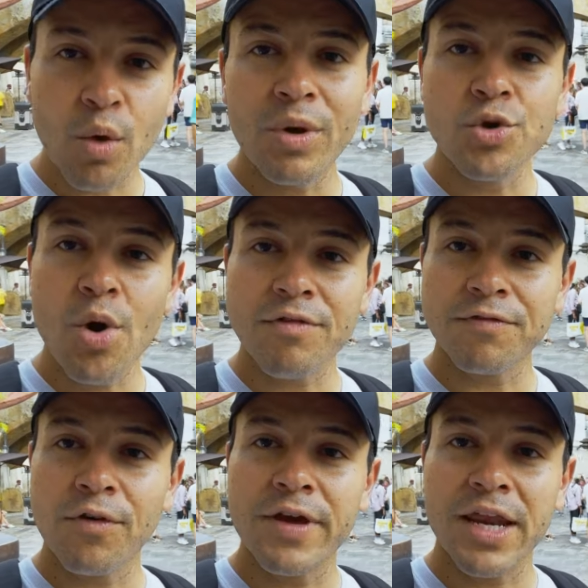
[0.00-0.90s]
We do have a
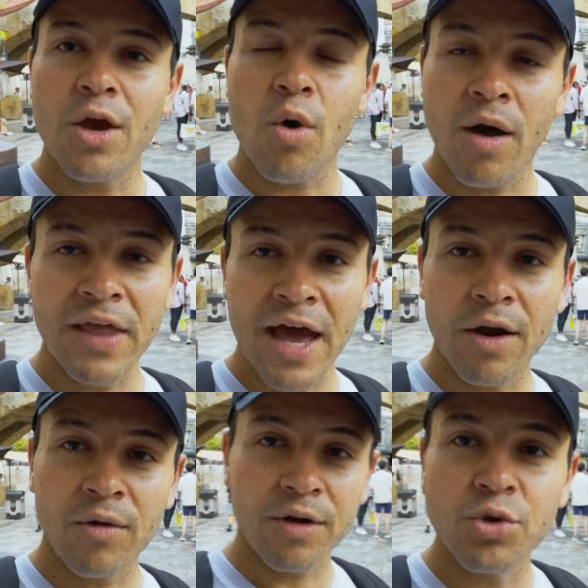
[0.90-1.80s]
full video on
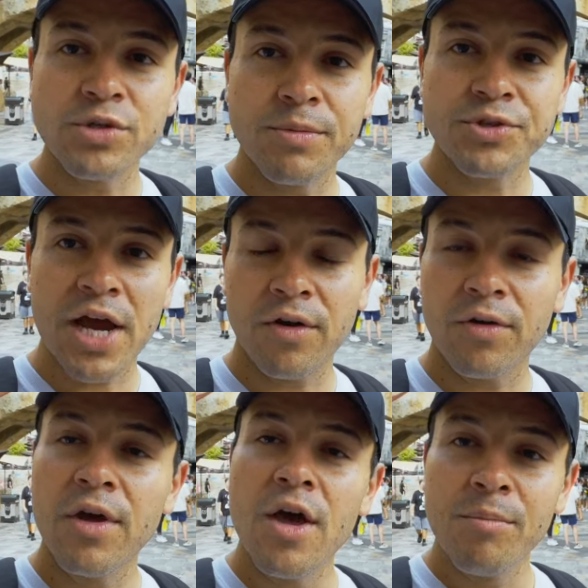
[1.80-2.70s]
that on our YouTube
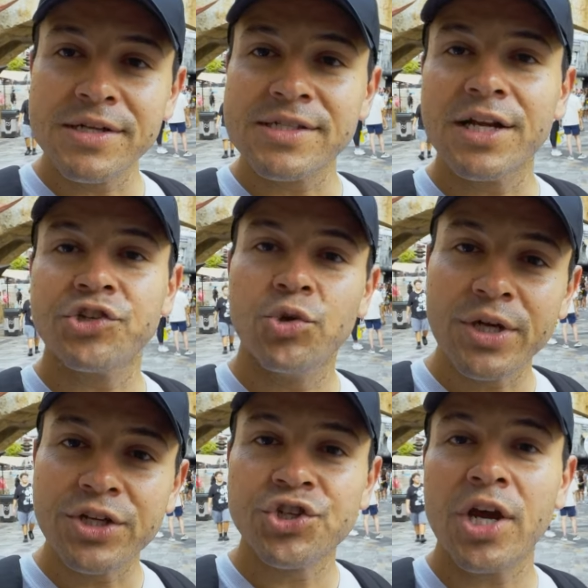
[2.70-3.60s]
channel, but essentially you
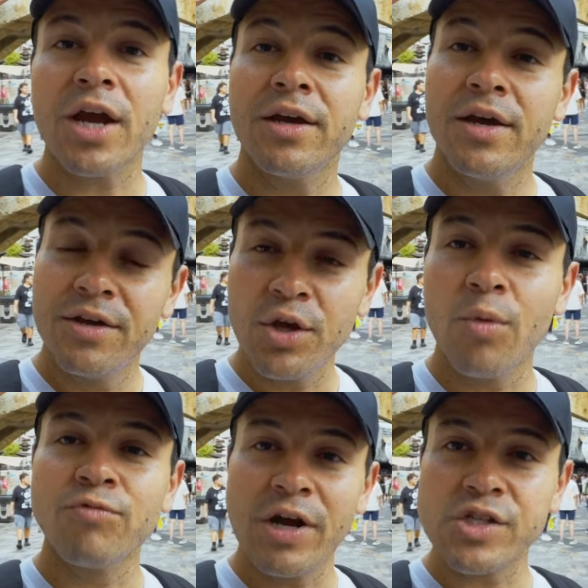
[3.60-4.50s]
can check, you
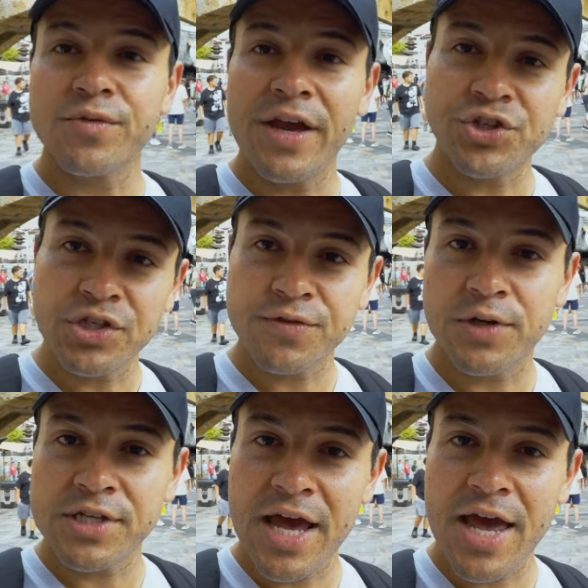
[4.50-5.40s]
know, reservations
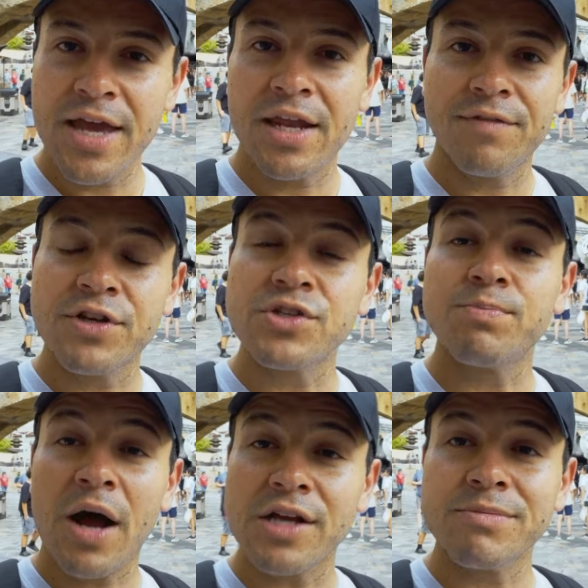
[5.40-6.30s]
for today, and if there's a
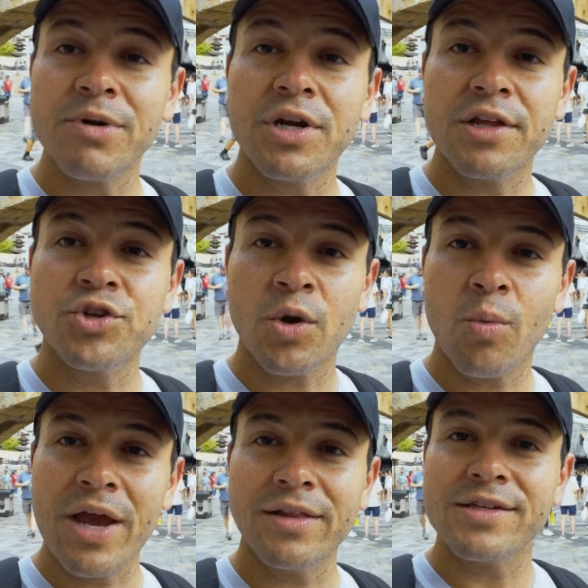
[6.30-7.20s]
possibility to join a
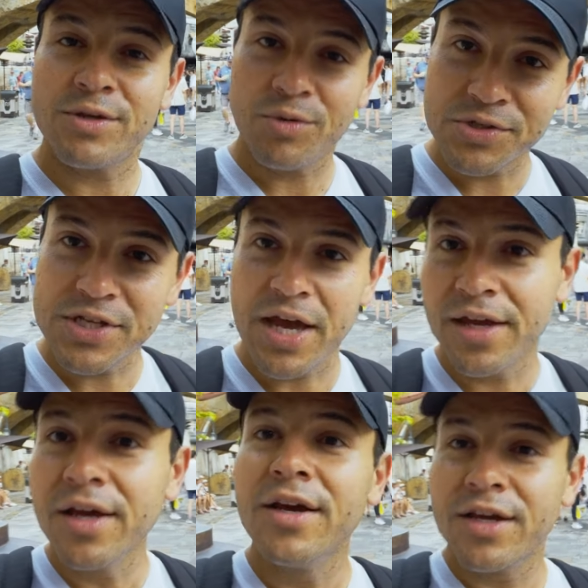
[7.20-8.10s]
wait list, it will say,
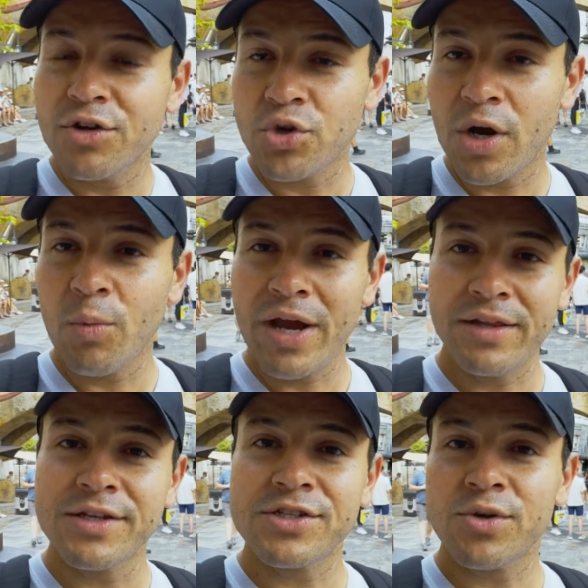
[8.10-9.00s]
you know, join wait
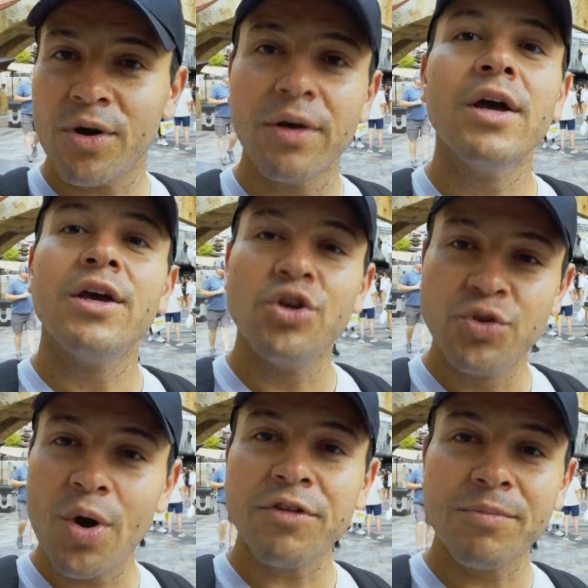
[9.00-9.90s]
list, or you
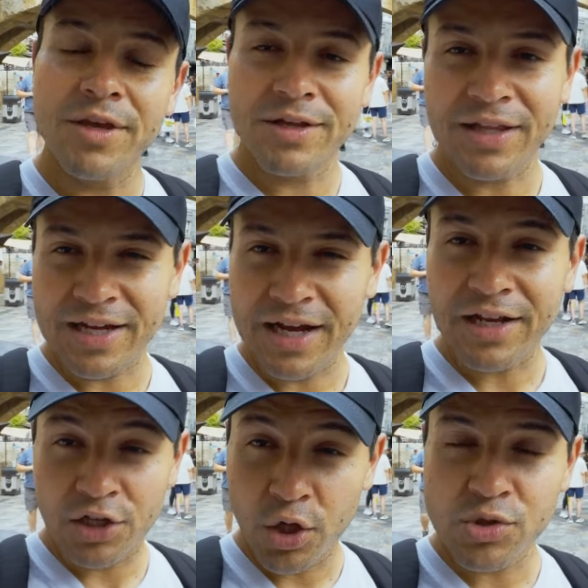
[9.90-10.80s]
do have to be like kind
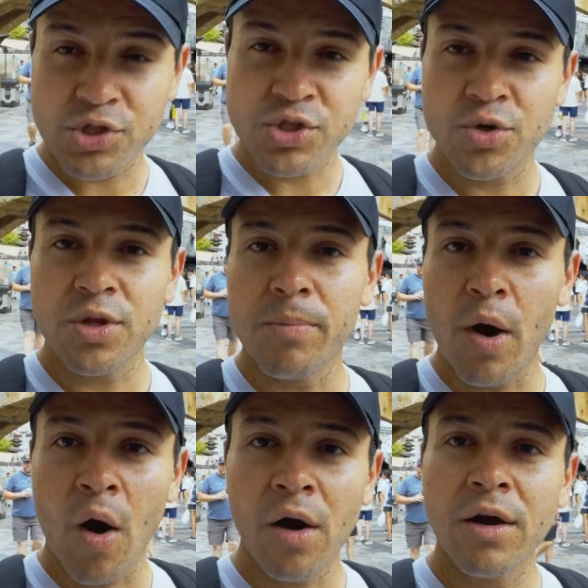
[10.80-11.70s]
of close to the
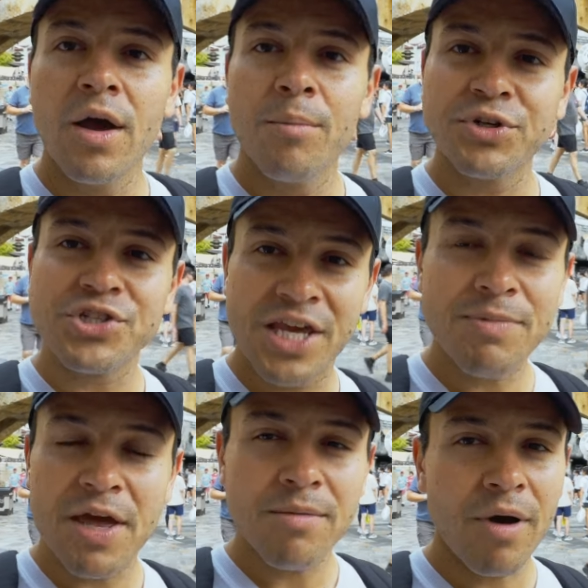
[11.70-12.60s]
bar, but just
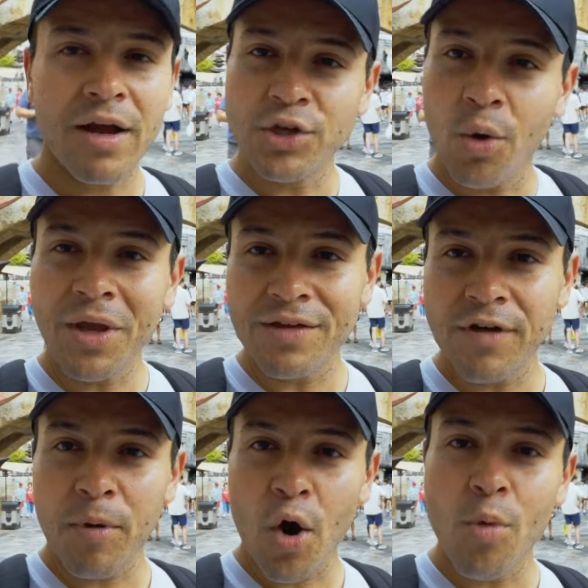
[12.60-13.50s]
keep that in mind. Don't give
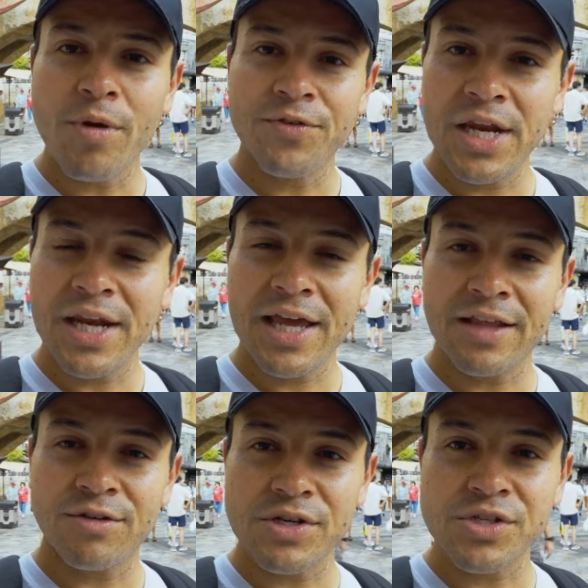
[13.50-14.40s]
up hope if you didn't
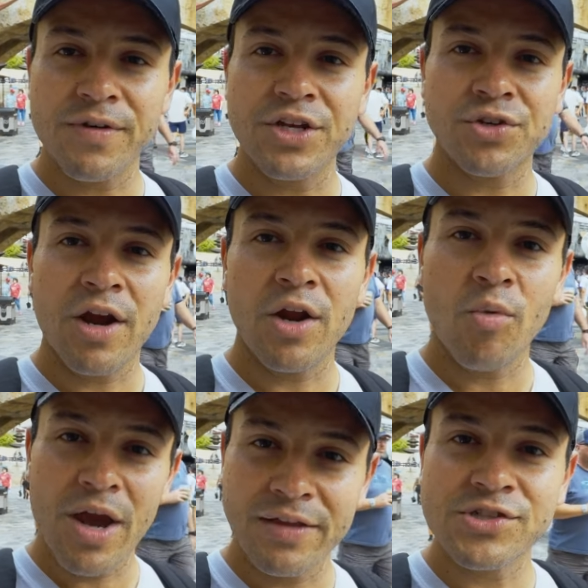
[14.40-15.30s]
get the reservation right
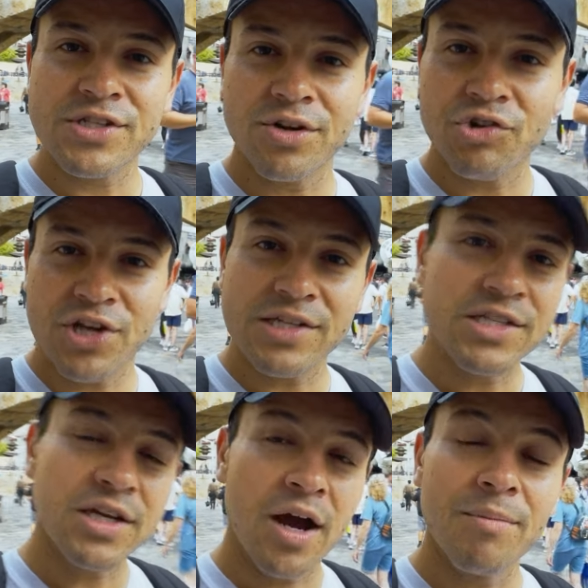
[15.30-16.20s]
away. There's still a chance
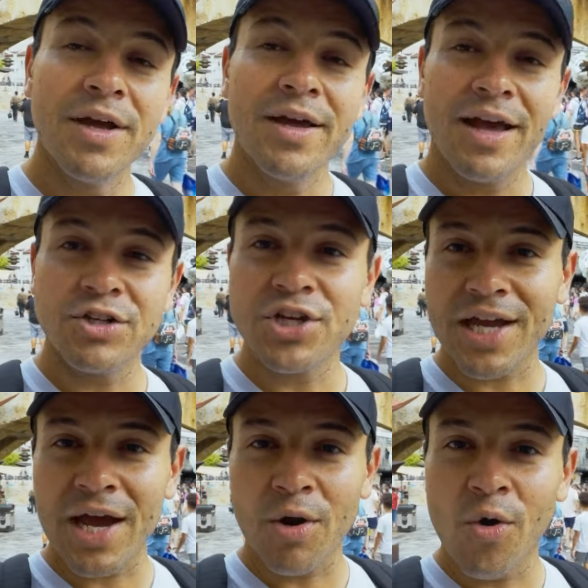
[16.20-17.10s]
to come and
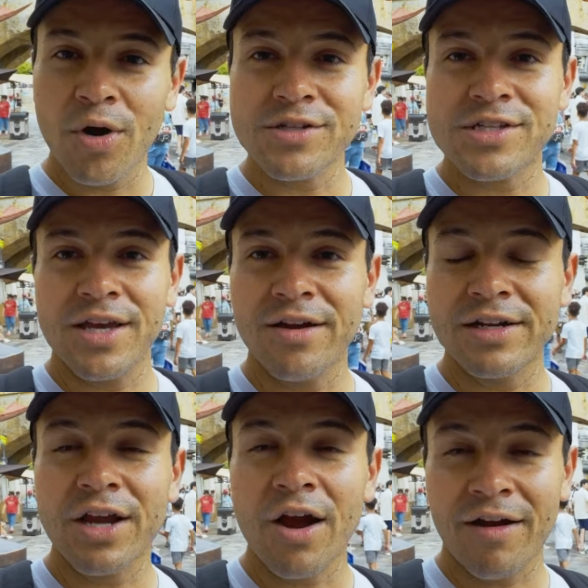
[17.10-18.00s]
check out Oga's here
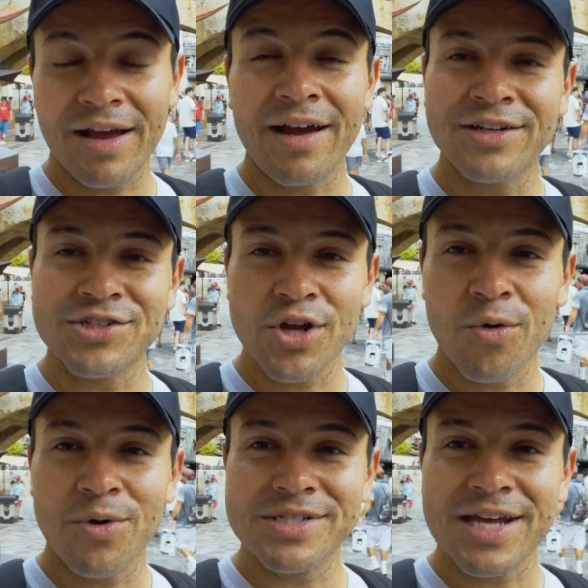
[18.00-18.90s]
in
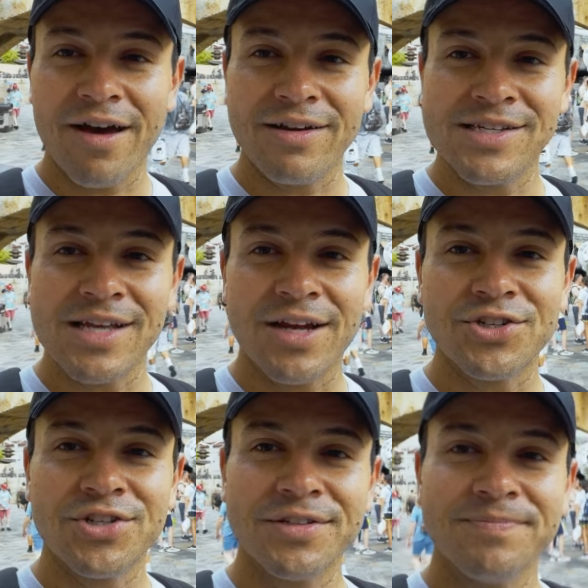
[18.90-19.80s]
Star Wars Galaxy's Edge.